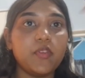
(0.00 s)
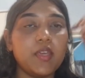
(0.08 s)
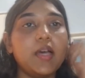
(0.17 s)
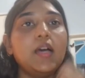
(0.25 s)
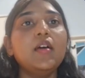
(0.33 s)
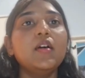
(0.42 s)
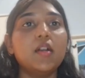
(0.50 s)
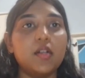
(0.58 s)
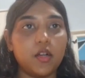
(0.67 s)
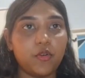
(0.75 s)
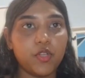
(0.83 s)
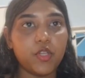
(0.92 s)
via
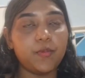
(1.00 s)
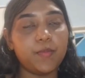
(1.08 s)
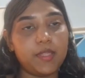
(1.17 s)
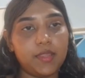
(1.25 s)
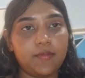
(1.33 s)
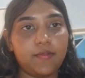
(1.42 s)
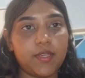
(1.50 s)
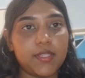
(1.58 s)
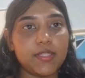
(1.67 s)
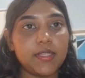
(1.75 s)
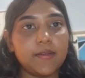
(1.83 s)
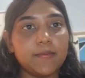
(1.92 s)
Roundcube interface.